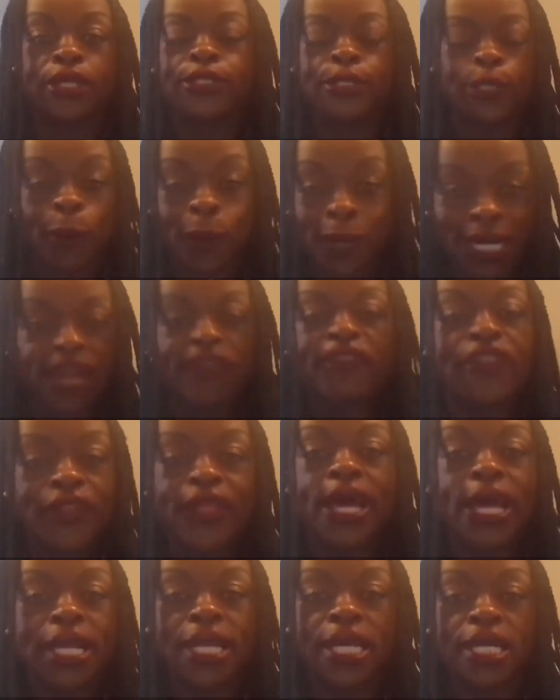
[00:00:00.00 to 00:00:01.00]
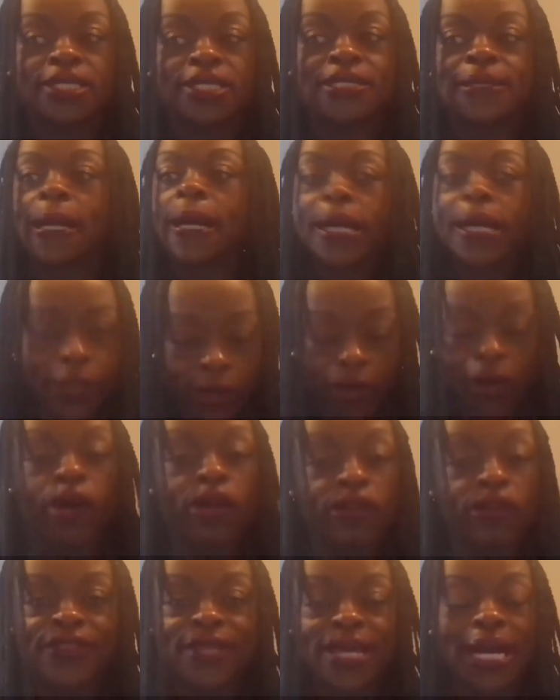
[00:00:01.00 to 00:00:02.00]
So whatever that is,
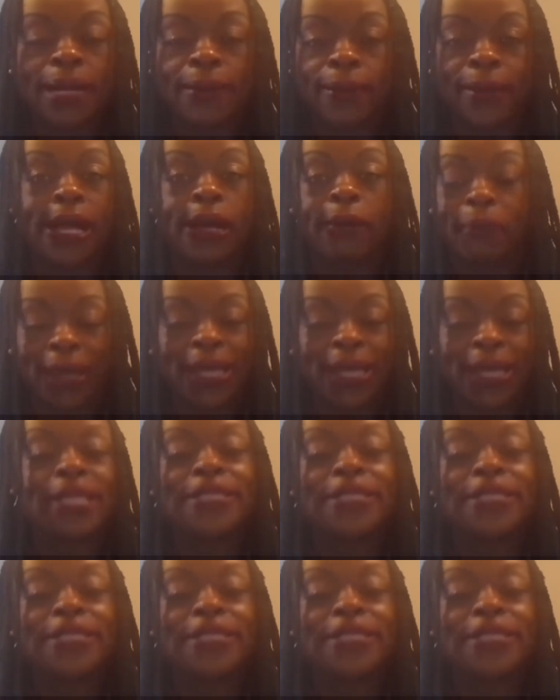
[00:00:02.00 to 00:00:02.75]
carve time out,